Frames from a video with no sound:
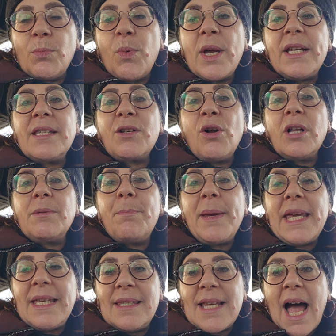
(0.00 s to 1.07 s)
One is called
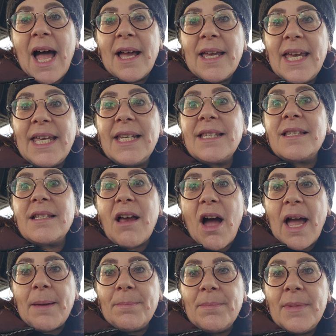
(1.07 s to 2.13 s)
be'ita, in its
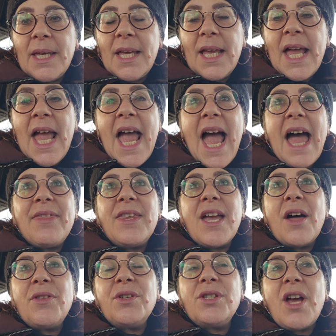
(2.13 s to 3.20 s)
time. And
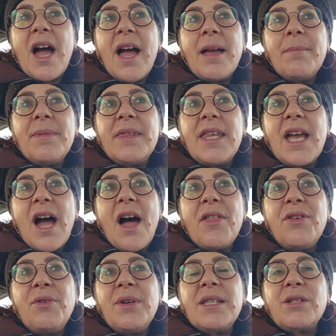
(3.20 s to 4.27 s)
the
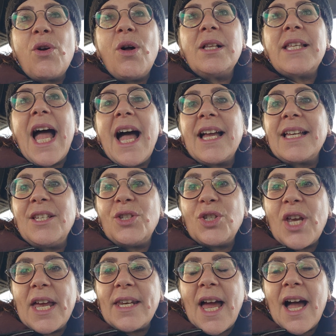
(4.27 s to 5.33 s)
other is called
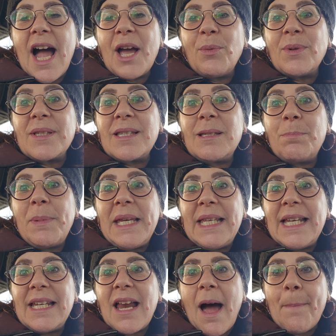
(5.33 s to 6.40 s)
achishena, I will speed
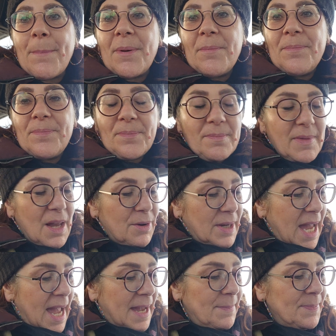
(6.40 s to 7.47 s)
it up.
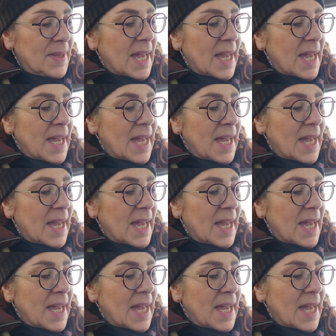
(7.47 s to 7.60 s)
Okay?